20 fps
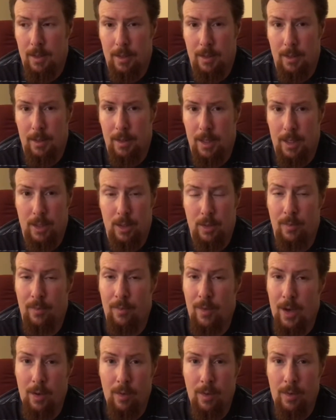It's
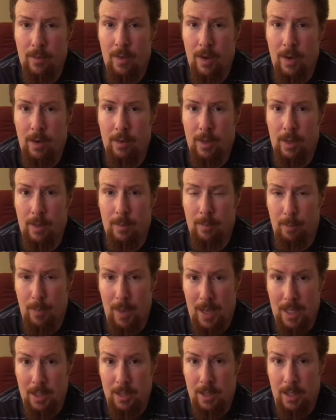very, very
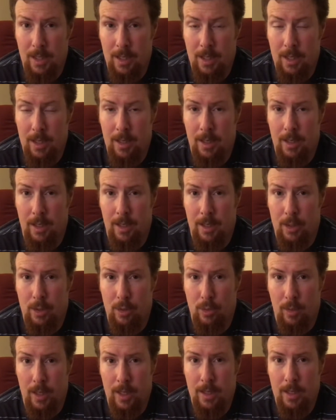basic
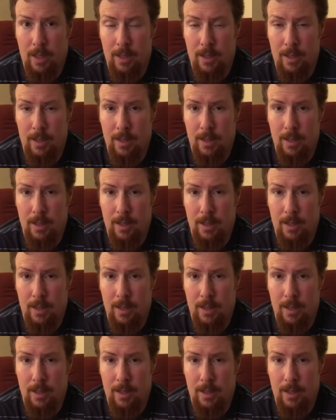drink,